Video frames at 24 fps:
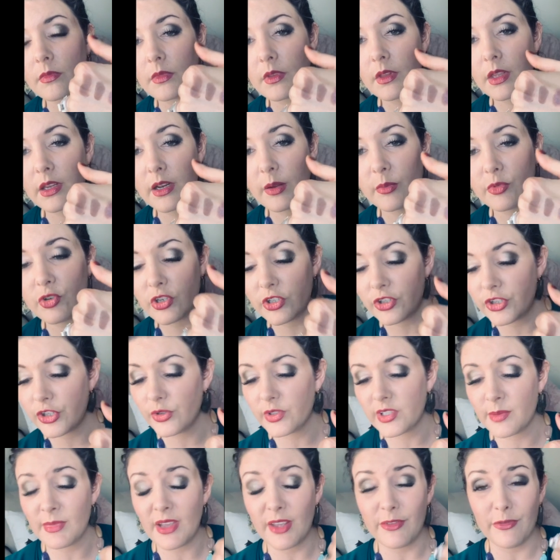And I was just
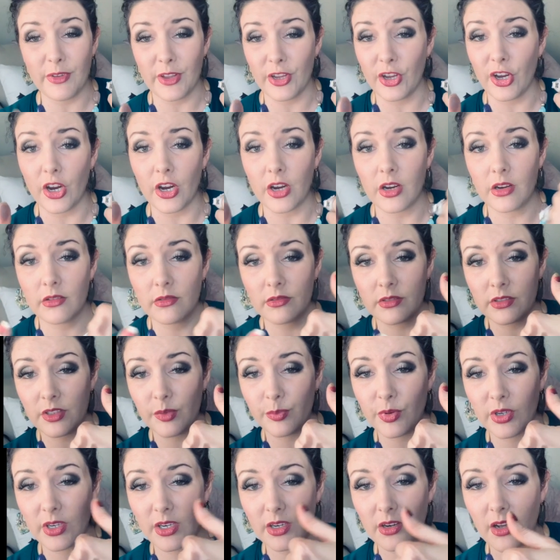using my finger to
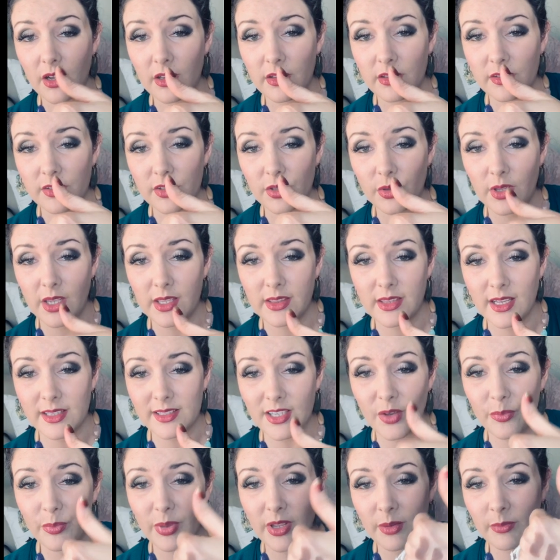put it on. So like, that's
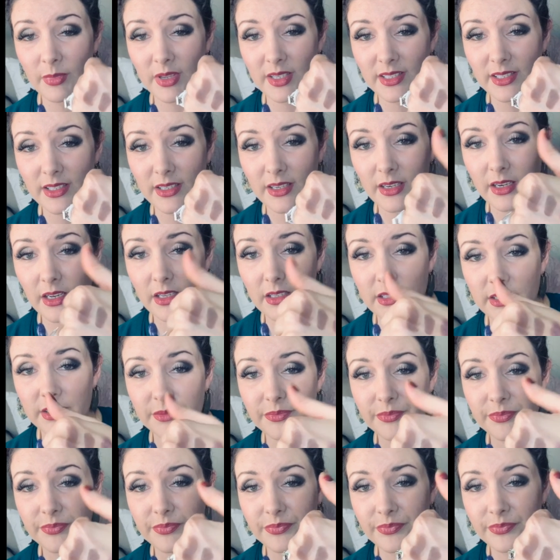how pigmented it is.
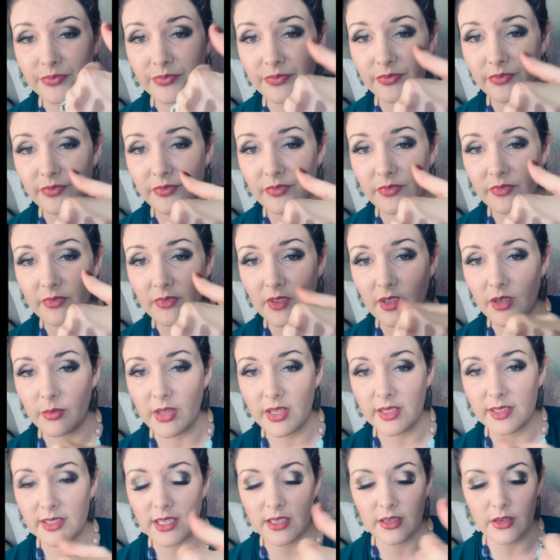Isn't that
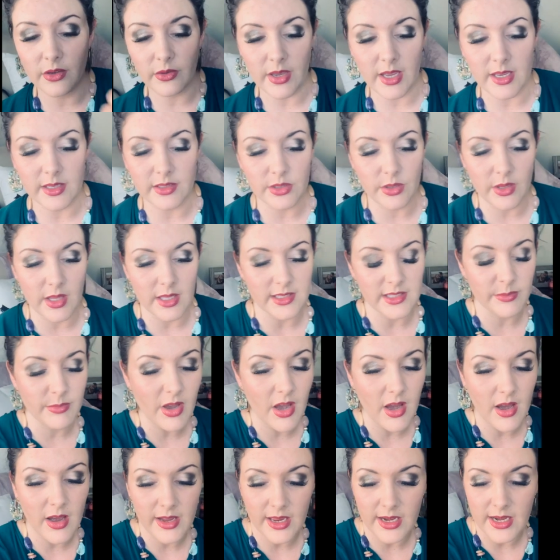amazing? Okay, so that's the
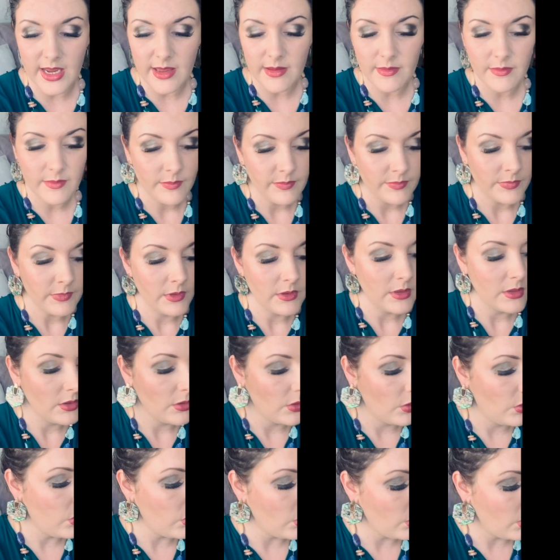mahogany.
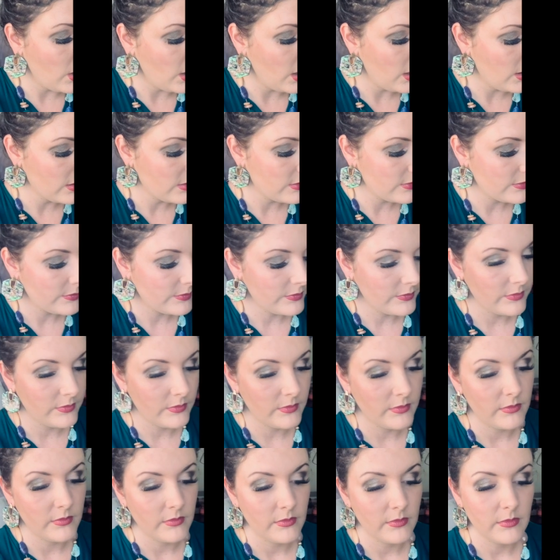Whoa.
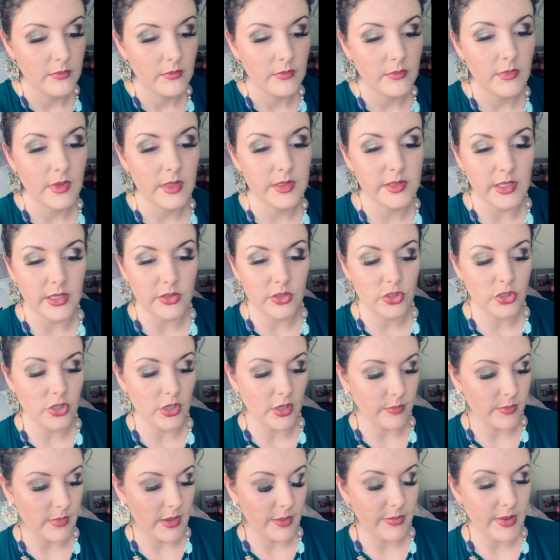As I
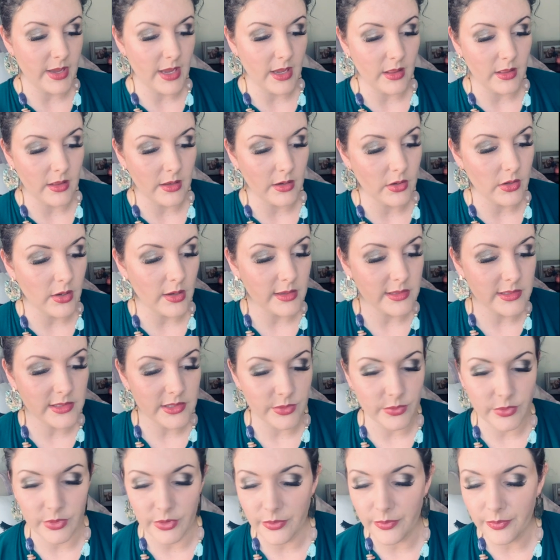chuck my palette across the
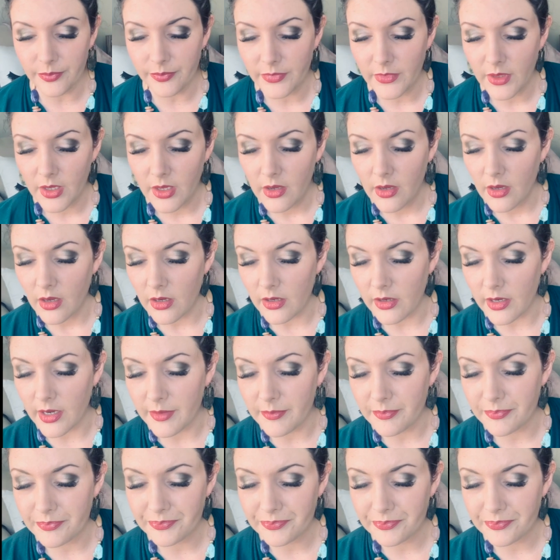room. All right.